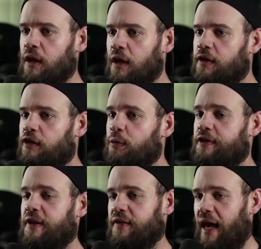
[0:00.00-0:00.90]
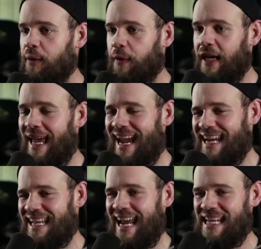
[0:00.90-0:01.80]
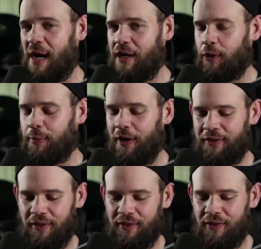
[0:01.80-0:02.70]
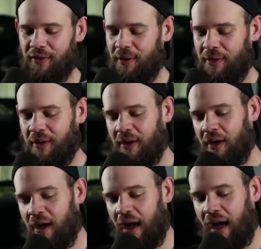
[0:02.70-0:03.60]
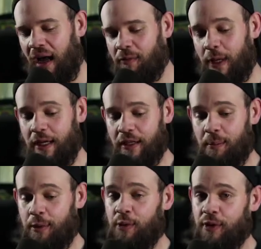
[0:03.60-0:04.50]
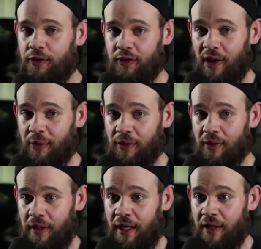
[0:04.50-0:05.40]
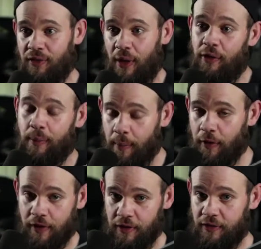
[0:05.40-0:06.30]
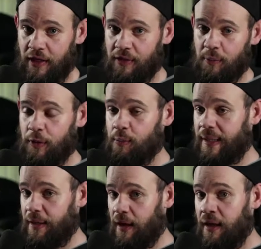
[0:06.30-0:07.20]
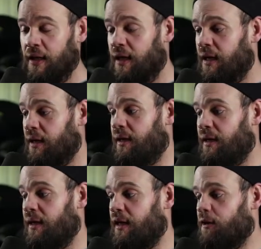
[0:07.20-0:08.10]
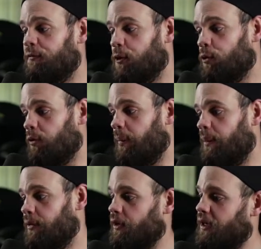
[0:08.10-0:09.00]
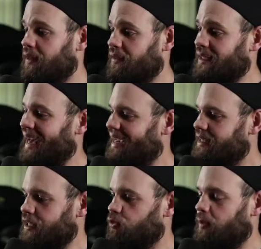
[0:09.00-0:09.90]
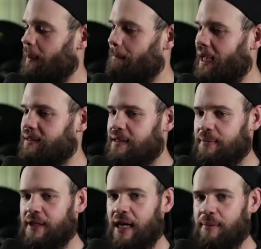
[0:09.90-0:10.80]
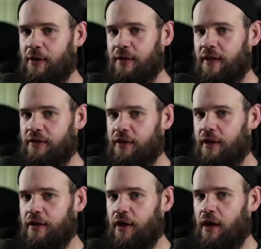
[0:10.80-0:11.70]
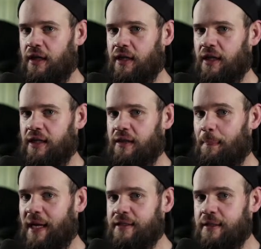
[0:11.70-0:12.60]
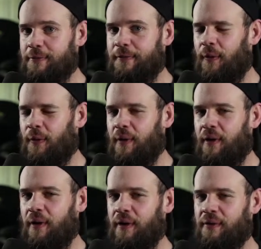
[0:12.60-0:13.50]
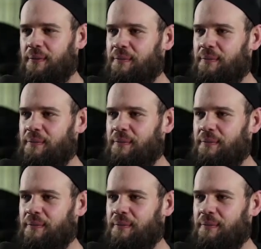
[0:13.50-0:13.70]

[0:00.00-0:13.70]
This was designed with an 8080 microprocessor. So I've been into computers since I was a little kid, so I remember these things, but you might not. If you'll remember in the 90s when the Pentium came out and they started calling it like the Pentium 4, the